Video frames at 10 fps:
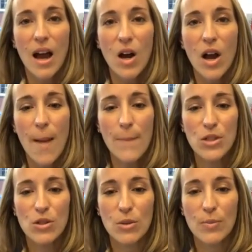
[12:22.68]

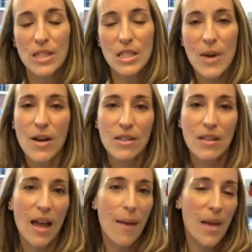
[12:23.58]
episode, but the spouse in
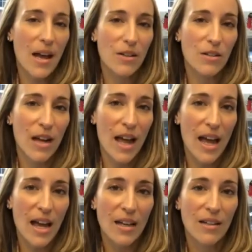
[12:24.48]
that matter
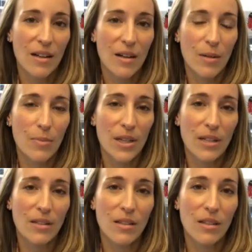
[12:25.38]
had been
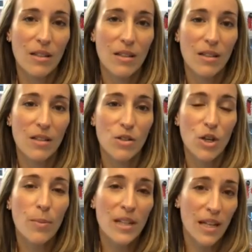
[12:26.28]

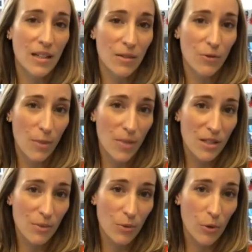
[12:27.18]
terminated from his
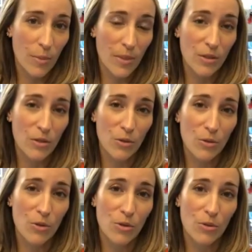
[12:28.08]
employment due
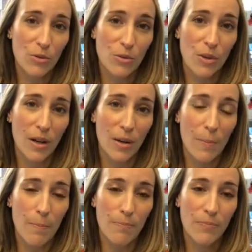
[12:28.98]
to
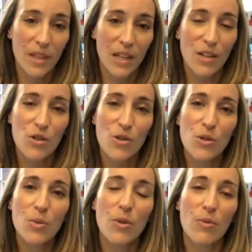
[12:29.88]

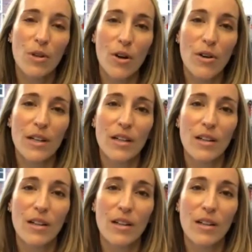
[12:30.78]
issues with regarding